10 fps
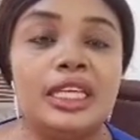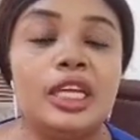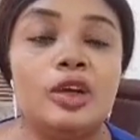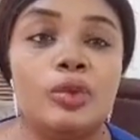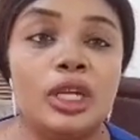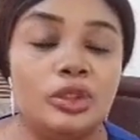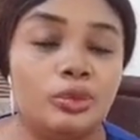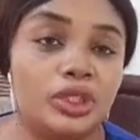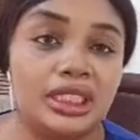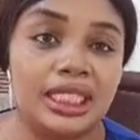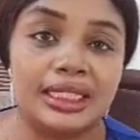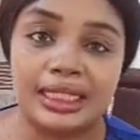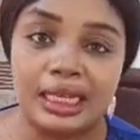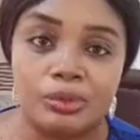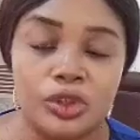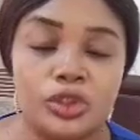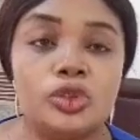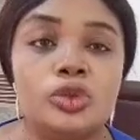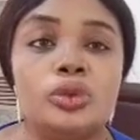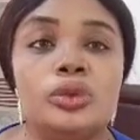when you purchase, I'm going
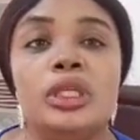to